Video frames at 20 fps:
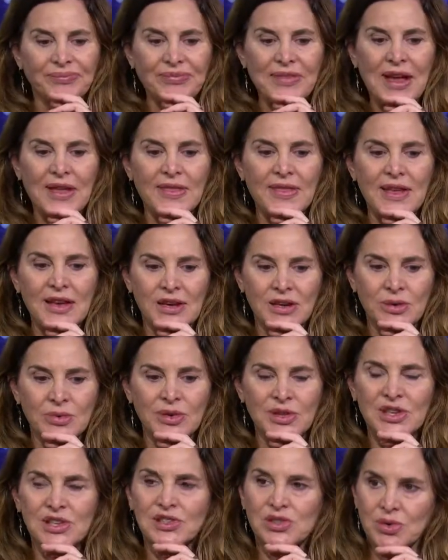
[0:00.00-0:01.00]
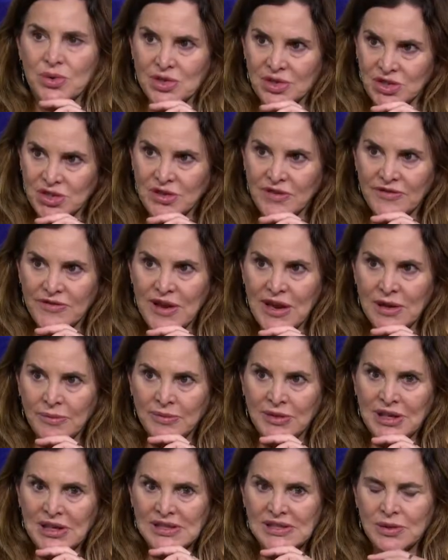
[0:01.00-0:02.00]
And there were these Christian
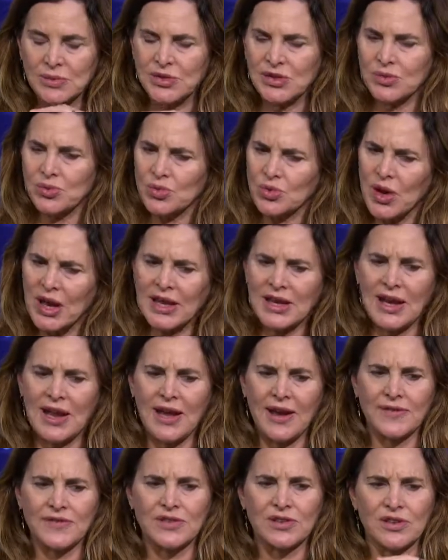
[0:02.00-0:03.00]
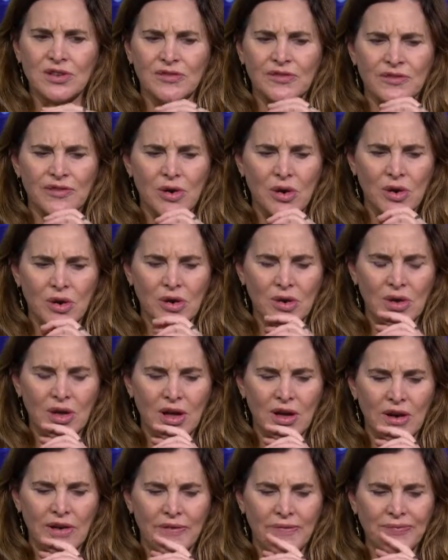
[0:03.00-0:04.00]
families. It was right after the fall
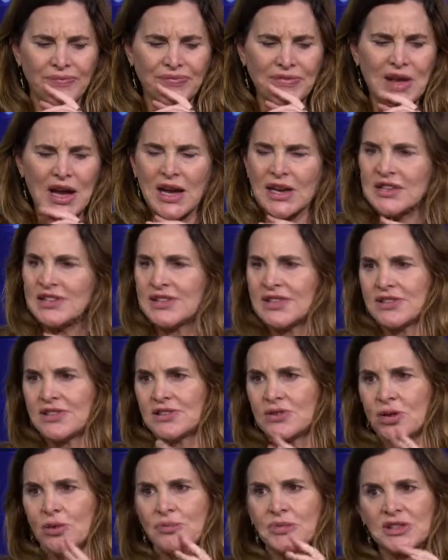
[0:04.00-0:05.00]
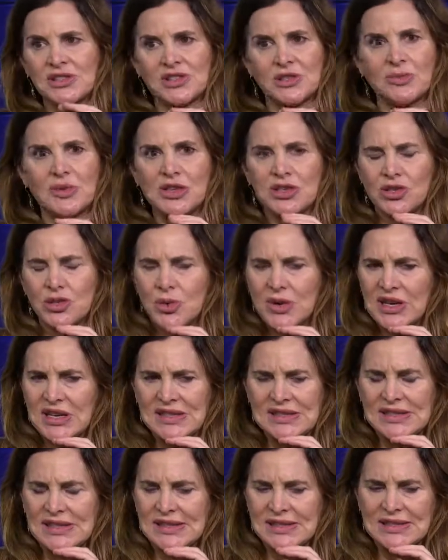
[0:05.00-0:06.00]
of ISIS, so it must have been
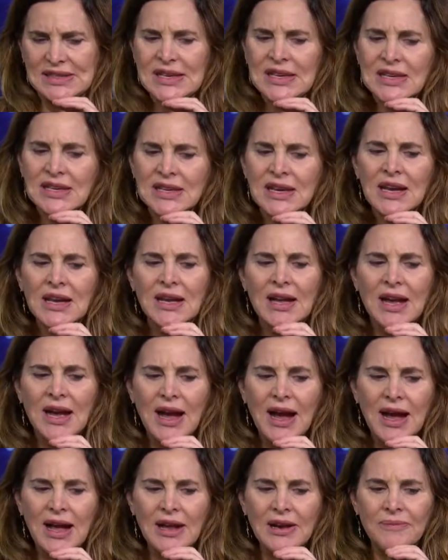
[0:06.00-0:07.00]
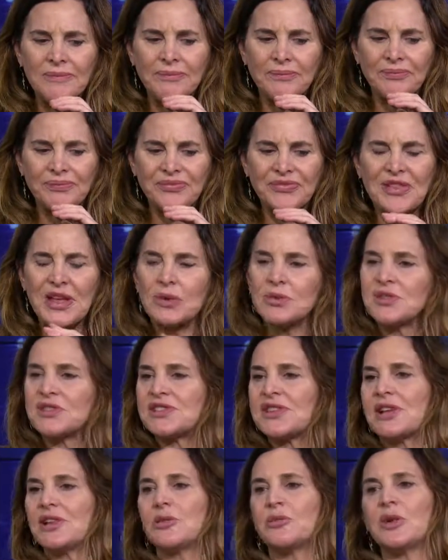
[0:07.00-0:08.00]
2016. And they were
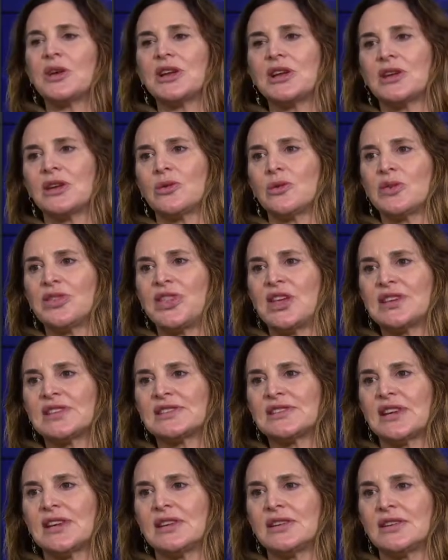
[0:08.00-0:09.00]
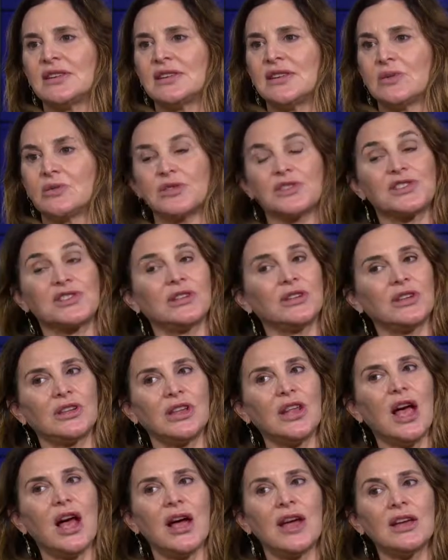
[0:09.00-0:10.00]
celebrating what they said that were still
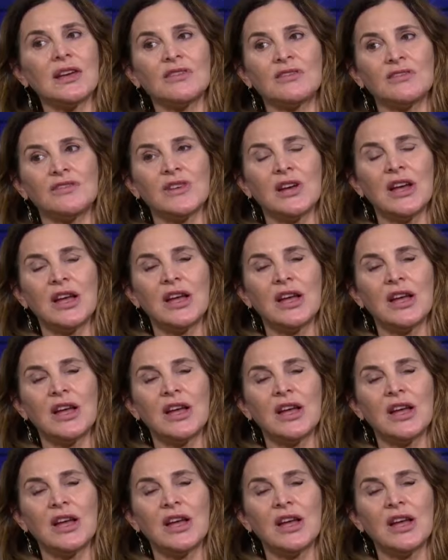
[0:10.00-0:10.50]
alive.